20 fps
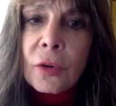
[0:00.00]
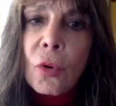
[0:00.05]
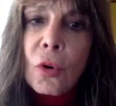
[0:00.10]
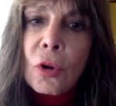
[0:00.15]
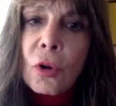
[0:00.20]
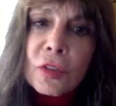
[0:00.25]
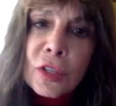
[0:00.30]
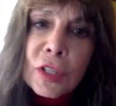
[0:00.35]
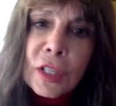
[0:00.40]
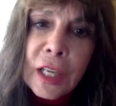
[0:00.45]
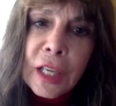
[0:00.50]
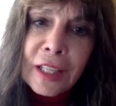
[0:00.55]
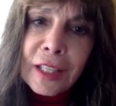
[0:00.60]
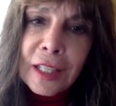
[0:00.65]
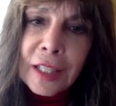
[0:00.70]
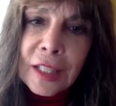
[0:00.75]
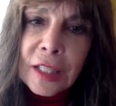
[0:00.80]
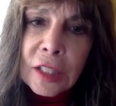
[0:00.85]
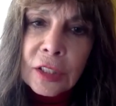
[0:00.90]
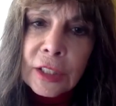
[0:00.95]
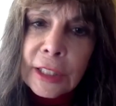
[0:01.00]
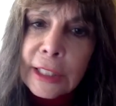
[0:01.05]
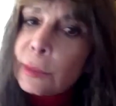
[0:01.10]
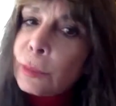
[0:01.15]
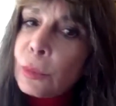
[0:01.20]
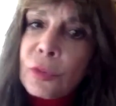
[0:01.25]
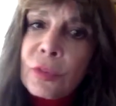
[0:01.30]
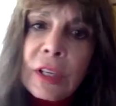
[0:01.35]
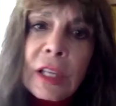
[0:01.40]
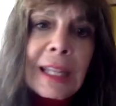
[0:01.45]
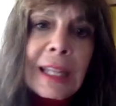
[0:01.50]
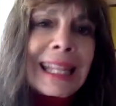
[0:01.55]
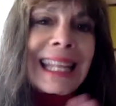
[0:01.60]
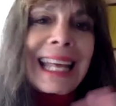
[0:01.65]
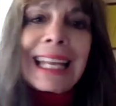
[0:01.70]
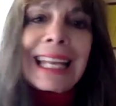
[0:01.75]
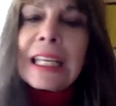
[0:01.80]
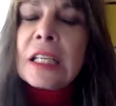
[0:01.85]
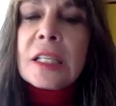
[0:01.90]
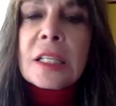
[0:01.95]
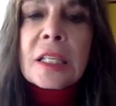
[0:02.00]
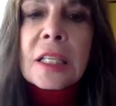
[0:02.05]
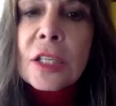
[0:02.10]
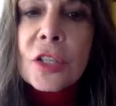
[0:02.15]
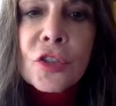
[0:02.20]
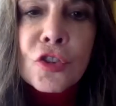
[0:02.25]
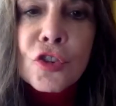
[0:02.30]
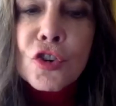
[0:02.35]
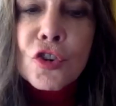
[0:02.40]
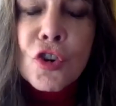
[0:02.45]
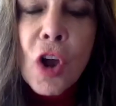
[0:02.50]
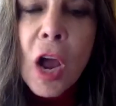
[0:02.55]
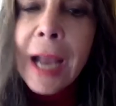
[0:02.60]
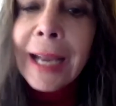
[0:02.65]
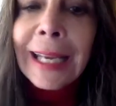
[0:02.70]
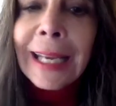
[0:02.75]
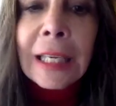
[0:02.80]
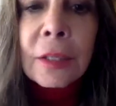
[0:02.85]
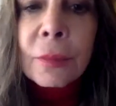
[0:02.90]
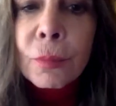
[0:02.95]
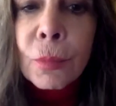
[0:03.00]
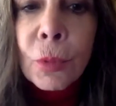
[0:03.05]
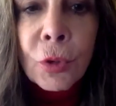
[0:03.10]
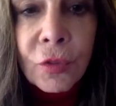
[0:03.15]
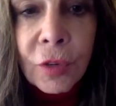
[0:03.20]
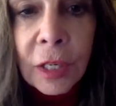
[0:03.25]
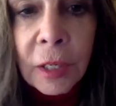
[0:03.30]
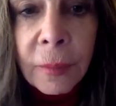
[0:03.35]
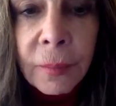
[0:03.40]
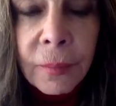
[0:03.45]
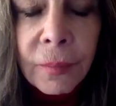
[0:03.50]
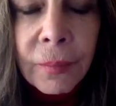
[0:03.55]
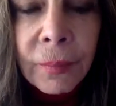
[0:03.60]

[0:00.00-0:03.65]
All of a sudden, it's a little movie, then it's this giant movie.